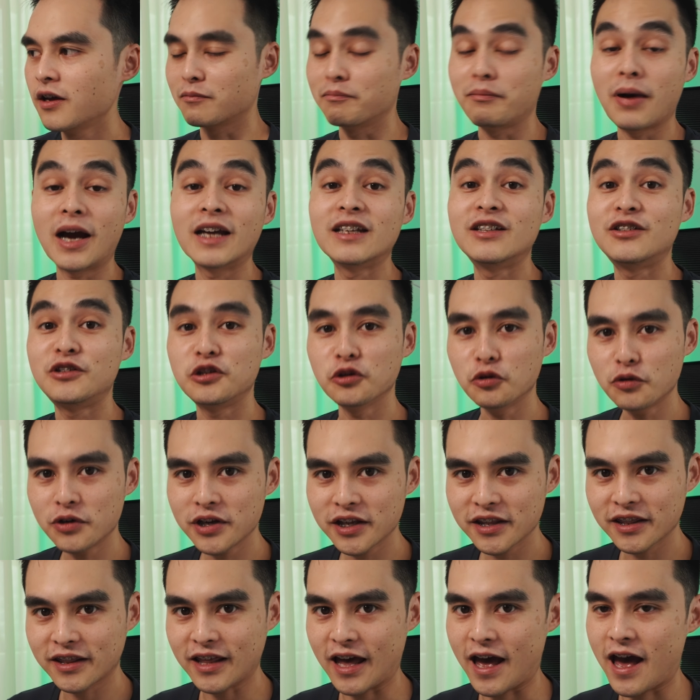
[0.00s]
By
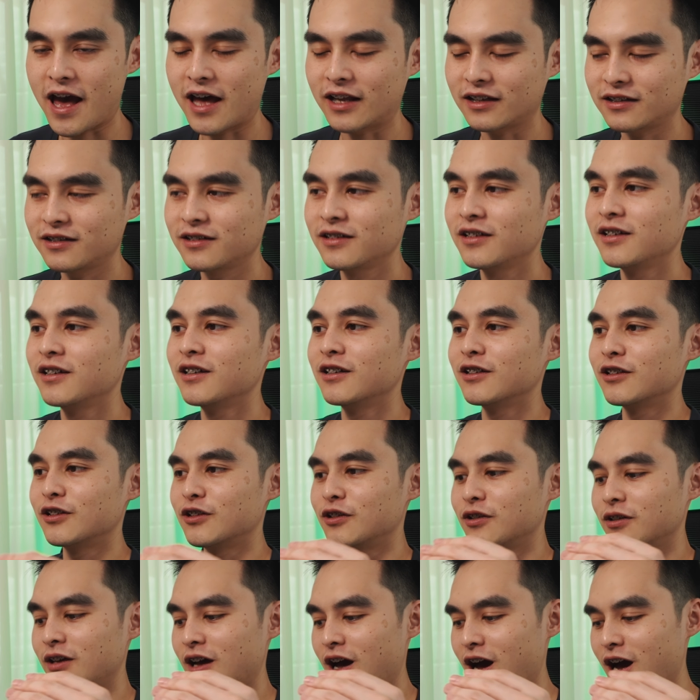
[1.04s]
doing that,
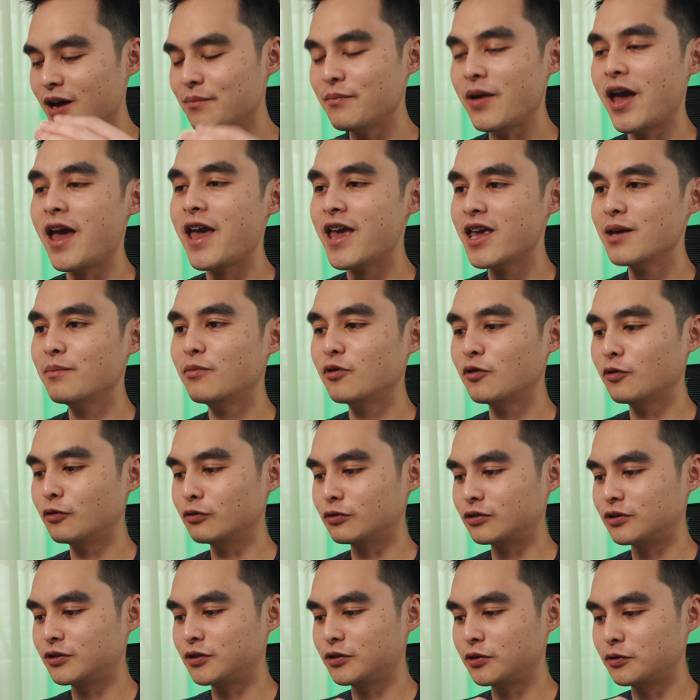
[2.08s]
I'm
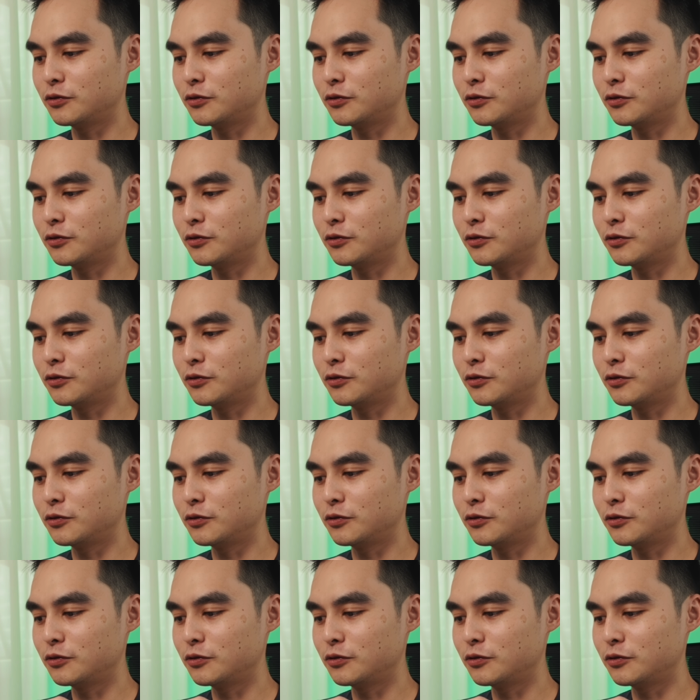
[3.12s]
able